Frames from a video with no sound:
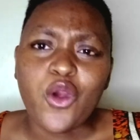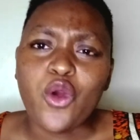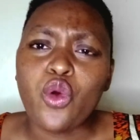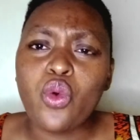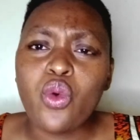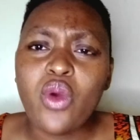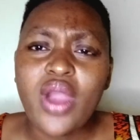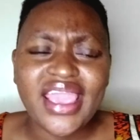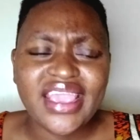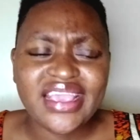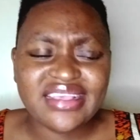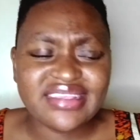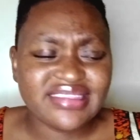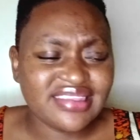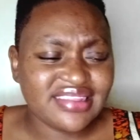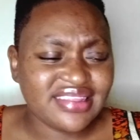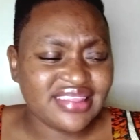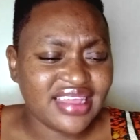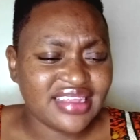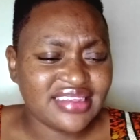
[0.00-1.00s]
Why is
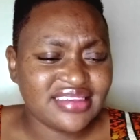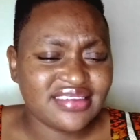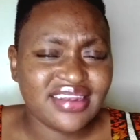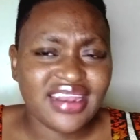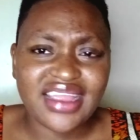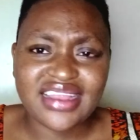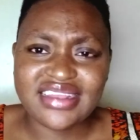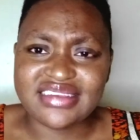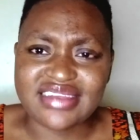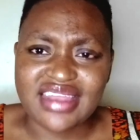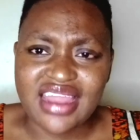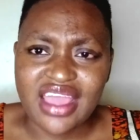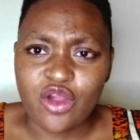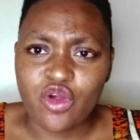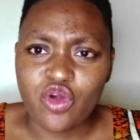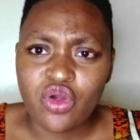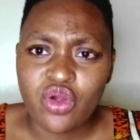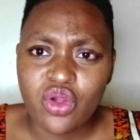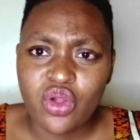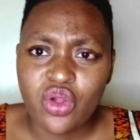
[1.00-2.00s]
it that right
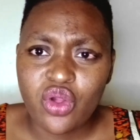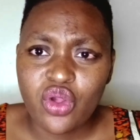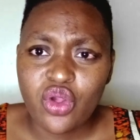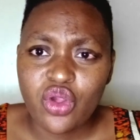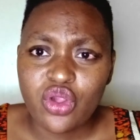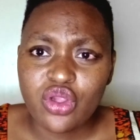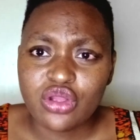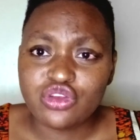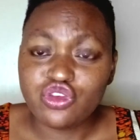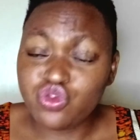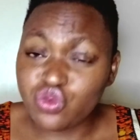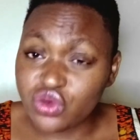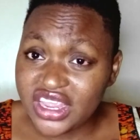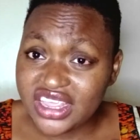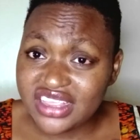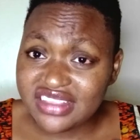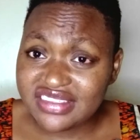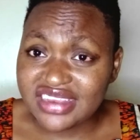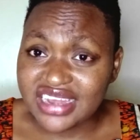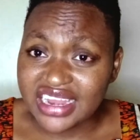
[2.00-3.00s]
now, two
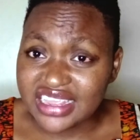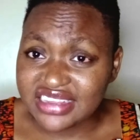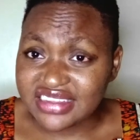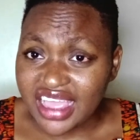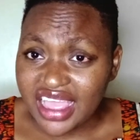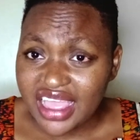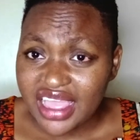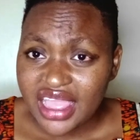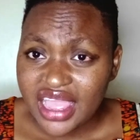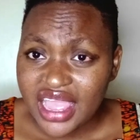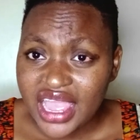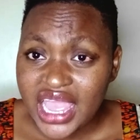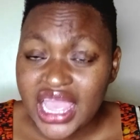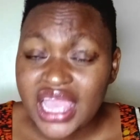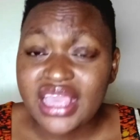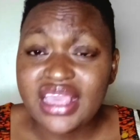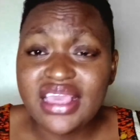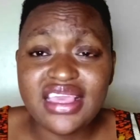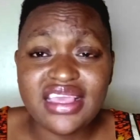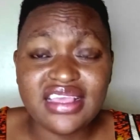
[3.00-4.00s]
days later,
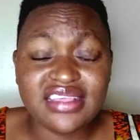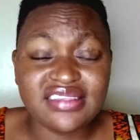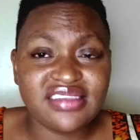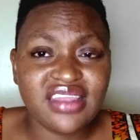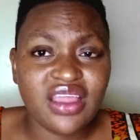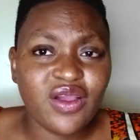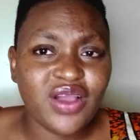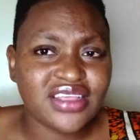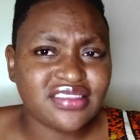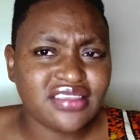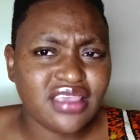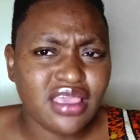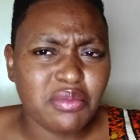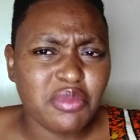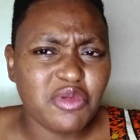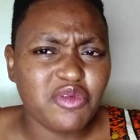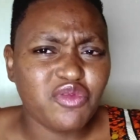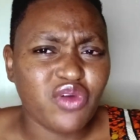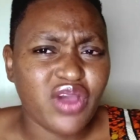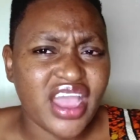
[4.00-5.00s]
he is now asking
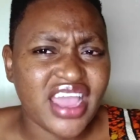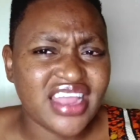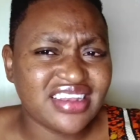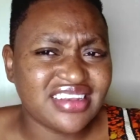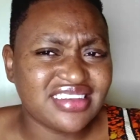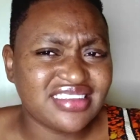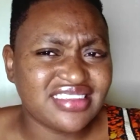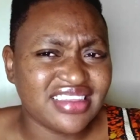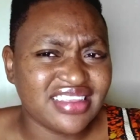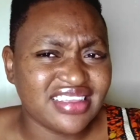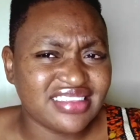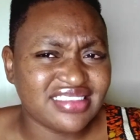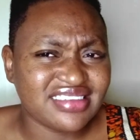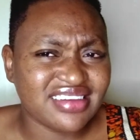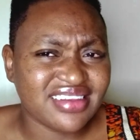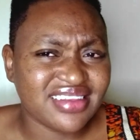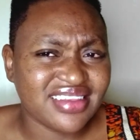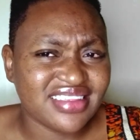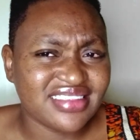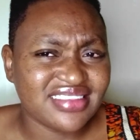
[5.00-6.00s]
me for a 100 shillings
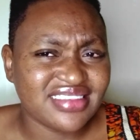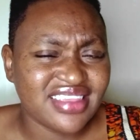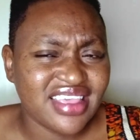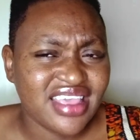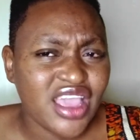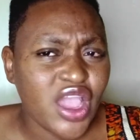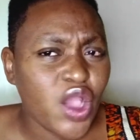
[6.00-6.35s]
credit?